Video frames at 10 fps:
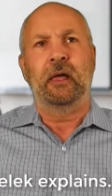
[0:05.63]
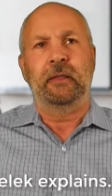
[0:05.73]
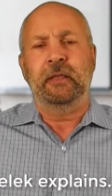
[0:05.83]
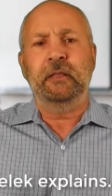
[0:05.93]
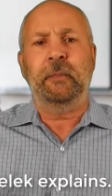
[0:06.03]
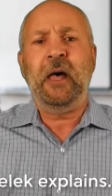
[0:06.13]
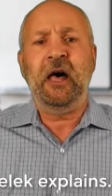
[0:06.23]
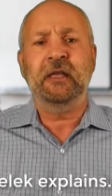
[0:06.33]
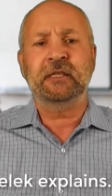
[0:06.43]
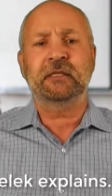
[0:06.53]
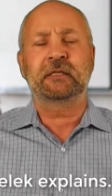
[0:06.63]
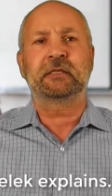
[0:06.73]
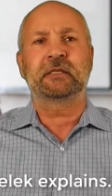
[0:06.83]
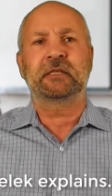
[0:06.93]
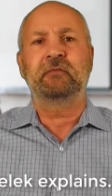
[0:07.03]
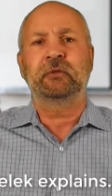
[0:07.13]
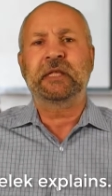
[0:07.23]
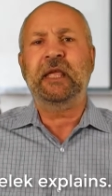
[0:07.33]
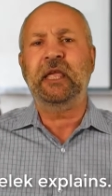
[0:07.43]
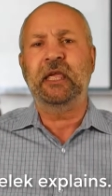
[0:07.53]
In the past several
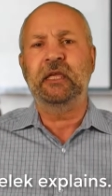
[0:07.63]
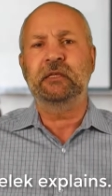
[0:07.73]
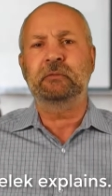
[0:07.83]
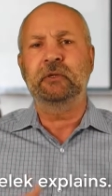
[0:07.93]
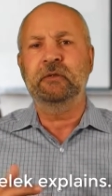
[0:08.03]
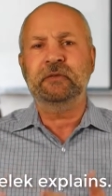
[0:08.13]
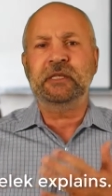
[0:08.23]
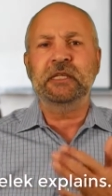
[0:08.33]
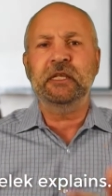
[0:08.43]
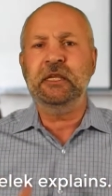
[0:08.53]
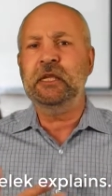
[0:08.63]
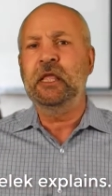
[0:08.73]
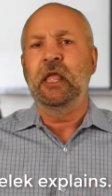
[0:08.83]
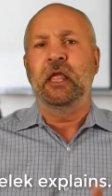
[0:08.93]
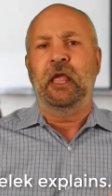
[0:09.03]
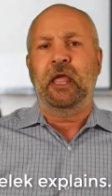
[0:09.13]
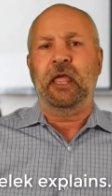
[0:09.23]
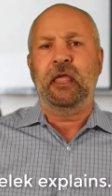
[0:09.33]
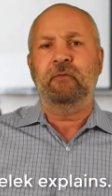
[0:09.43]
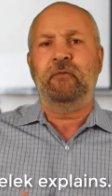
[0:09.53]
decades, we've seen
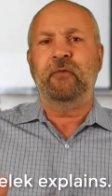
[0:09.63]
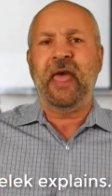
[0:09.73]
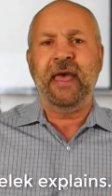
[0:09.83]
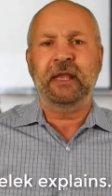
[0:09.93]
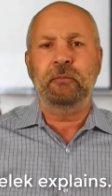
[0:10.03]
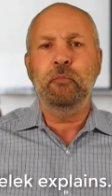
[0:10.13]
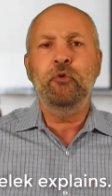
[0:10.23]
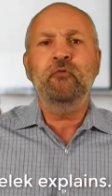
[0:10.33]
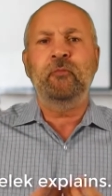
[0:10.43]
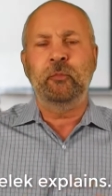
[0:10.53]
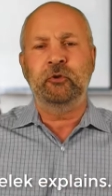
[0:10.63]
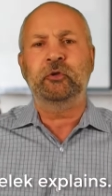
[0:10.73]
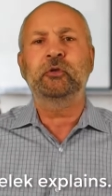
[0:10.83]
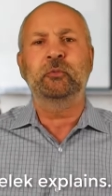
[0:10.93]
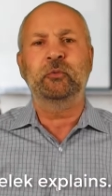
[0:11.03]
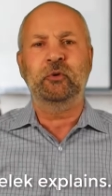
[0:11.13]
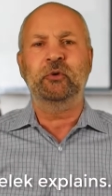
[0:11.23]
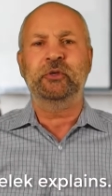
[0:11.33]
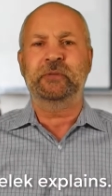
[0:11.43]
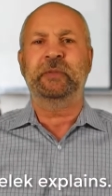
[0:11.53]
a fad, a movement
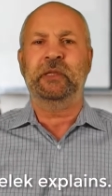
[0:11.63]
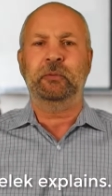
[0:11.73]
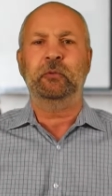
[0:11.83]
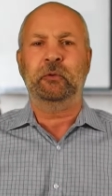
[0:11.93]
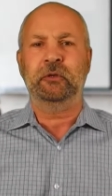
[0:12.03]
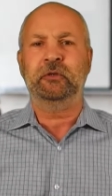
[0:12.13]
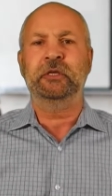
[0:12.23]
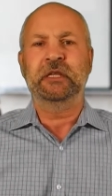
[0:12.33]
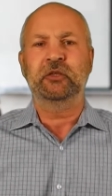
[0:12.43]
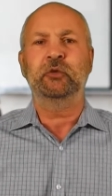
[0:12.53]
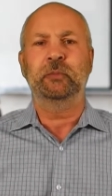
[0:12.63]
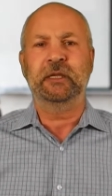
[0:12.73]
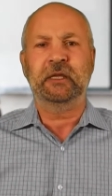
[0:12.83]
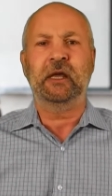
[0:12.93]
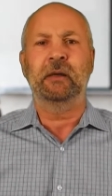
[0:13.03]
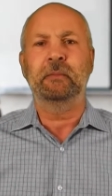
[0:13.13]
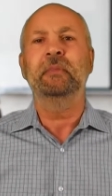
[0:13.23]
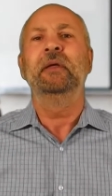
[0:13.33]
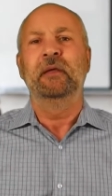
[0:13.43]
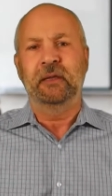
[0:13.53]
towards people wanting to become
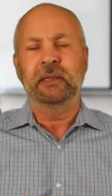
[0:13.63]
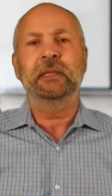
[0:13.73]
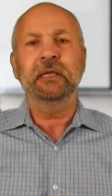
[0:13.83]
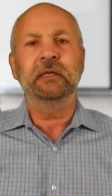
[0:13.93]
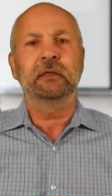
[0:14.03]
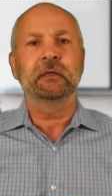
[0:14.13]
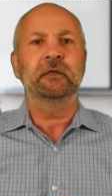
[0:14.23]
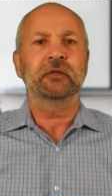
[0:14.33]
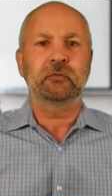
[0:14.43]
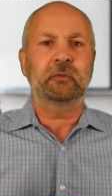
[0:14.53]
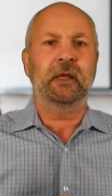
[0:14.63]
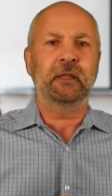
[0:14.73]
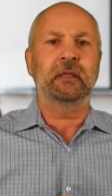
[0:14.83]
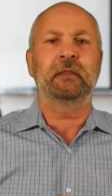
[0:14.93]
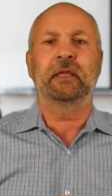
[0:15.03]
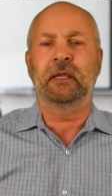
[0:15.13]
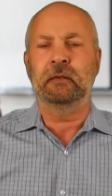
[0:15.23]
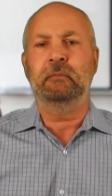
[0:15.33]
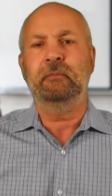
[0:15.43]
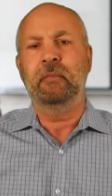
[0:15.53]
leaders rather
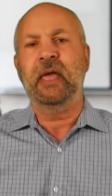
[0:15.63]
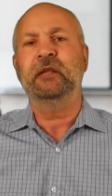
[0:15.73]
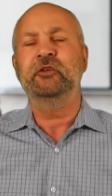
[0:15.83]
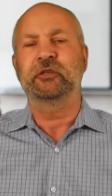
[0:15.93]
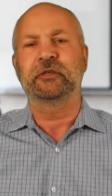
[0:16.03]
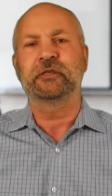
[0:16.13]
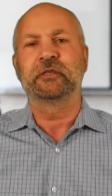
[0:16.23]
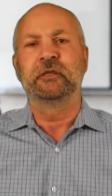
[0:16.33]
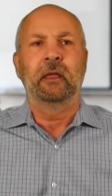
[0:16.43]
than managers.